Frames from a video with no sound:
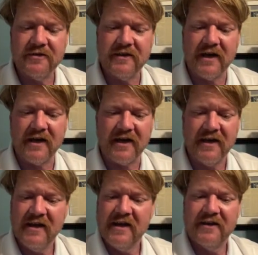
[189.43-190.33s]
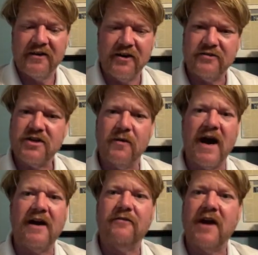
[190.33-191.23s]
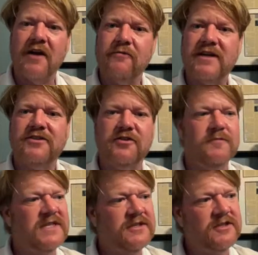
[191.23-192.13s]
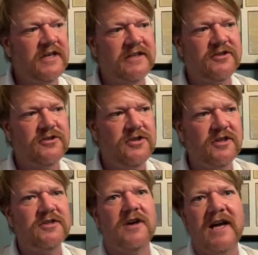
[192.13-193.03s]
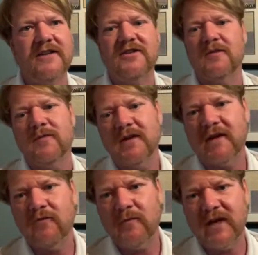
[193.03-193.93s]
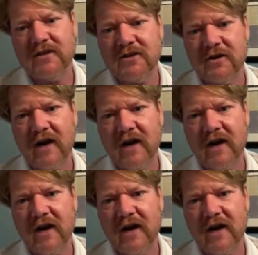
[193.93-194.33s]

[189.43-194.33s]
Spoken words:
So our restroom is just like something that would be at